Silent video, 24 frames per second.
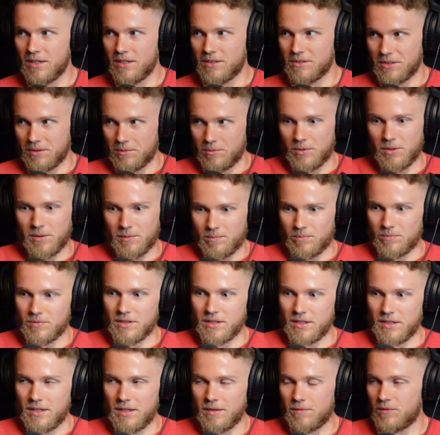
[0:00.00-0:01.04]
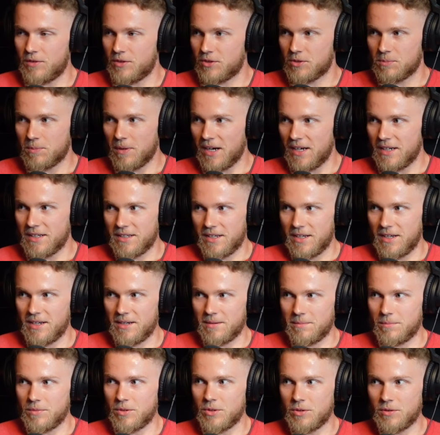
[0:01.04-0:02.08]
It's like, well, if your spine
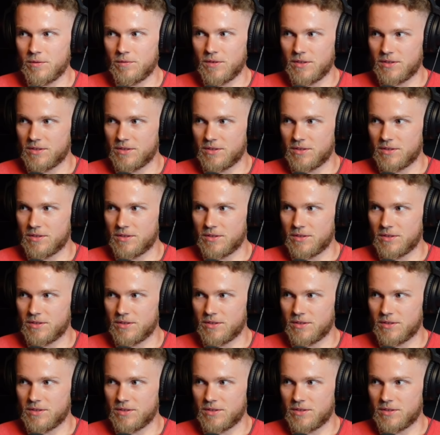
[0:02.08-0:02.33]
can't move,